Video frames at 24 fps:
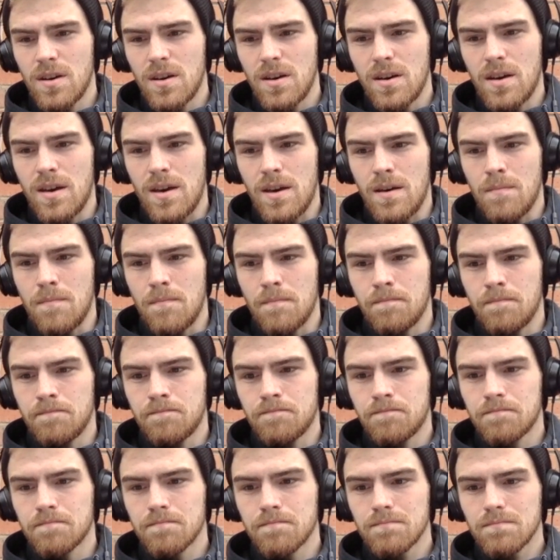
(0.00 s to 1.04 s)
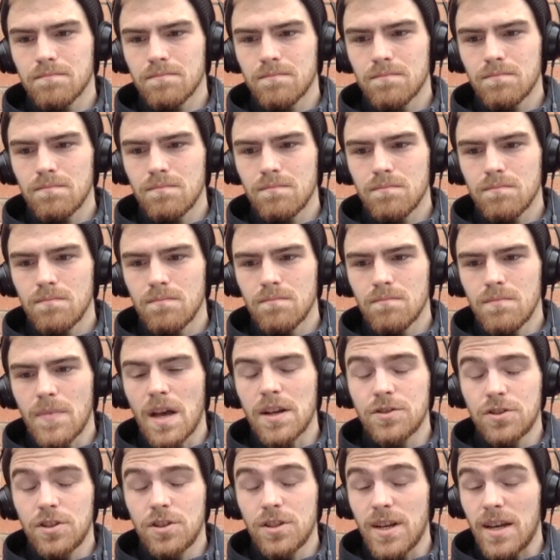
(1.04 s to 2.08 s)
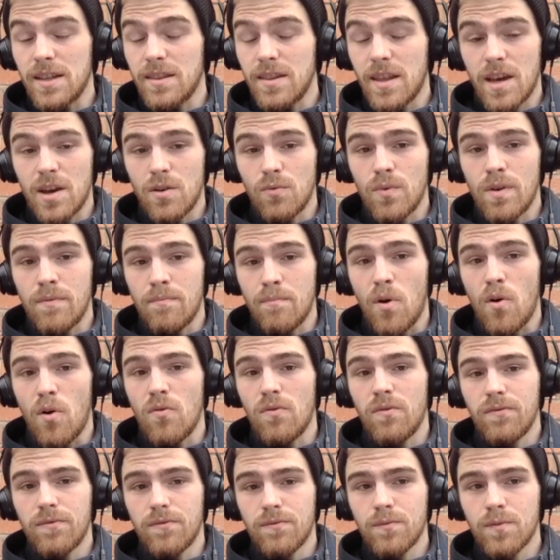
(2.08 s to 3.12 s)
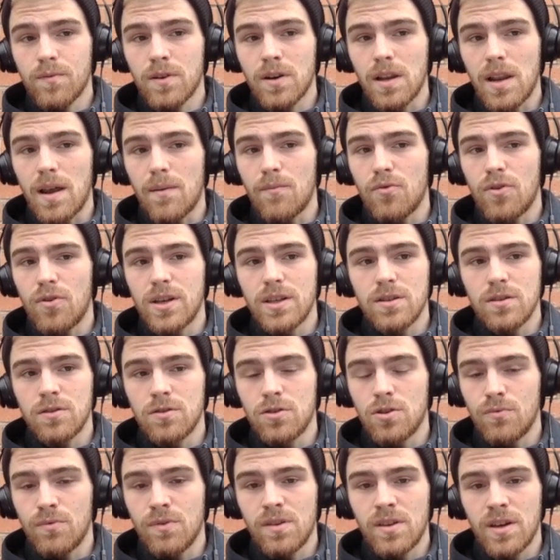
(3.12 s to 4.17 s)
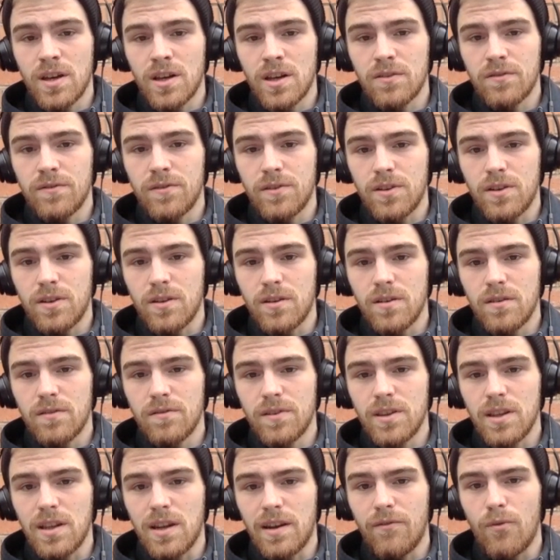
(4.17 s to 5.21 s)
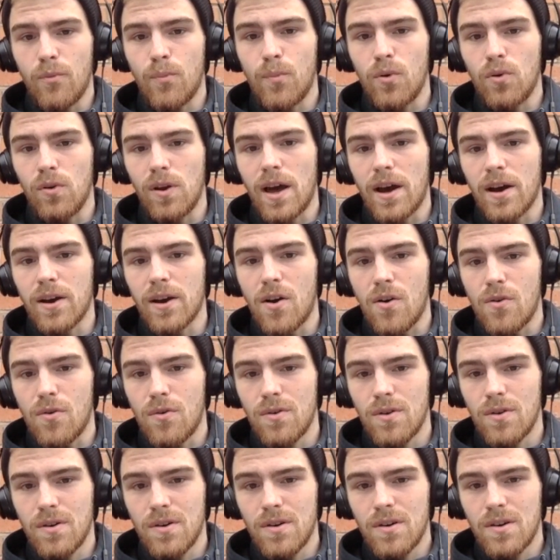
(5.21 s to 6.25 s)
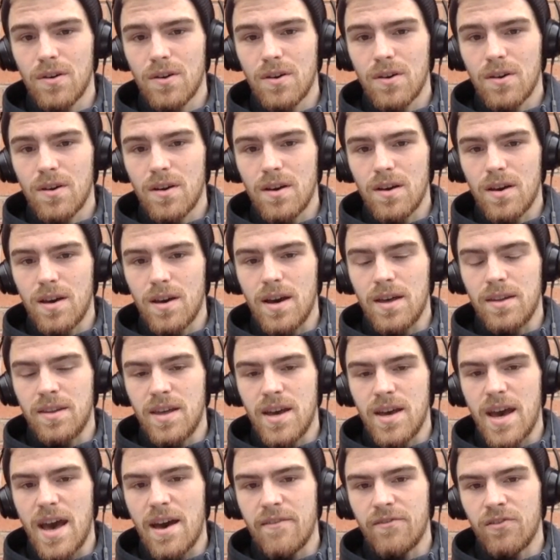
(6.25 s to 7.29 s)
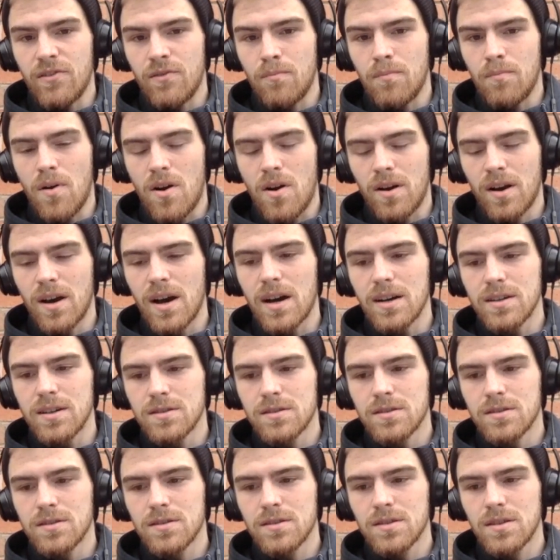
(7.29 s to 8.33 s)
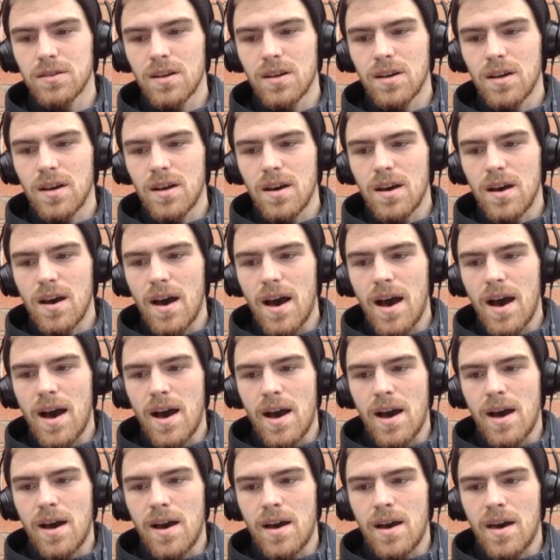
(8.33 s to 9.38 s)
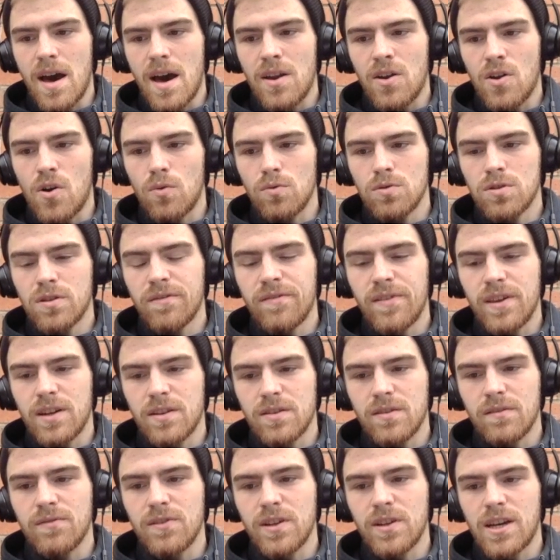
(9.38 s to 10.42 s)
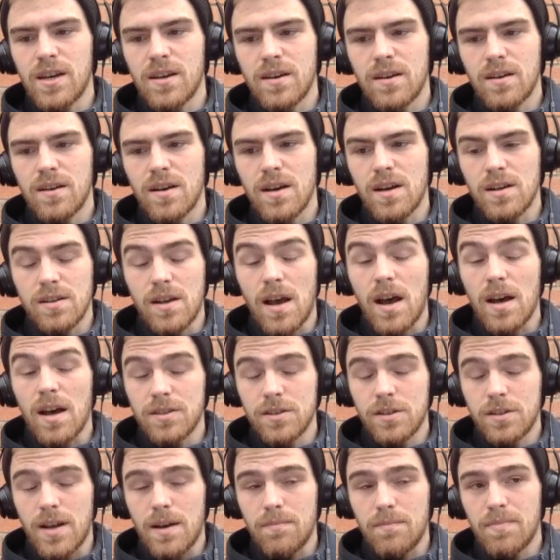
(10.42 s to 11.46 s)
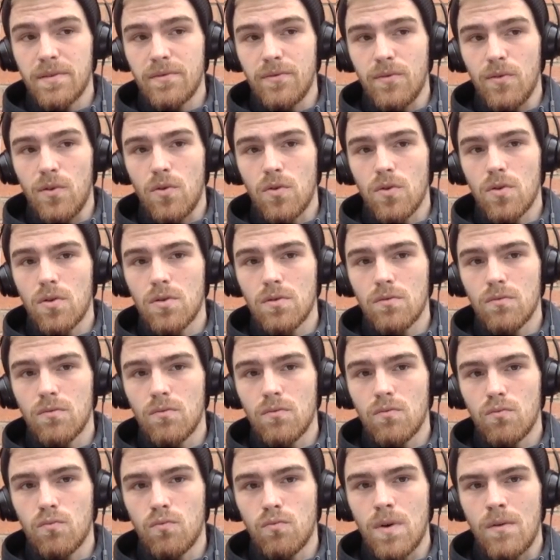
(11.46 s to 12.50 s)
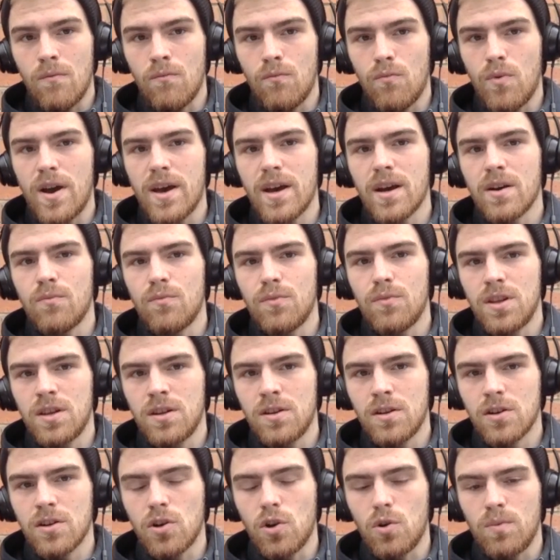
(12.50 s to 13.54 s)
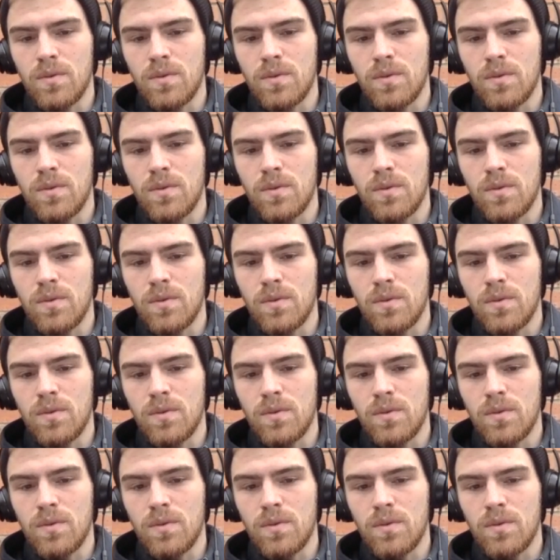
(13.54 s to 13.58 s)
As you said there, we both collaborated doing things for the Liverpool Echo and their Everton podcasts. I know definitively, as I said before, when working within the club